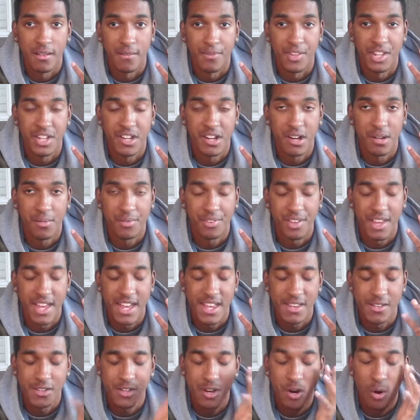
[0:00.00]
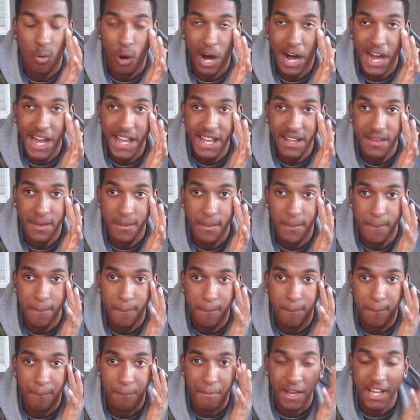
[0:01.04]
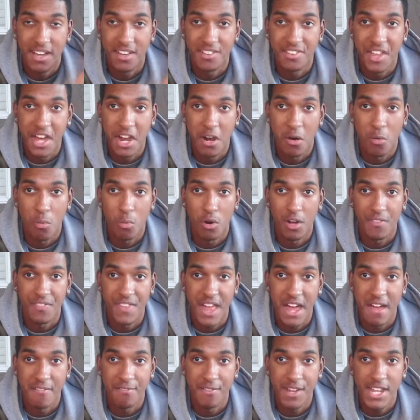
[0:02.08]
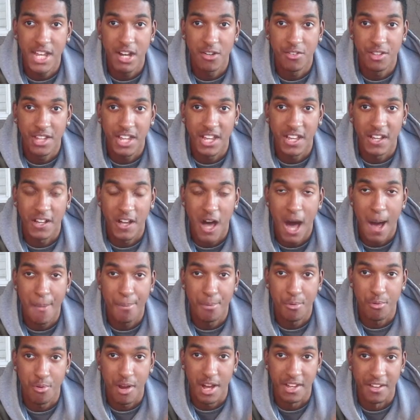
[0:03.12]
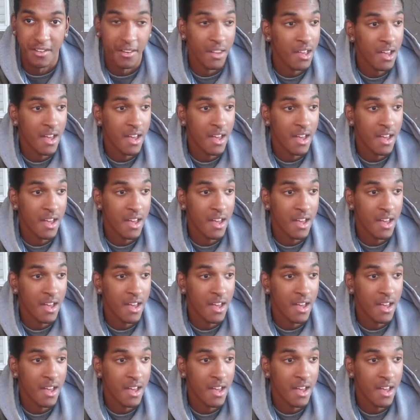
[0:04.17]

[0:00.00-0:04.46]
Do you know what I'm saying? You know why? Because they don't want that video to get copyrighted.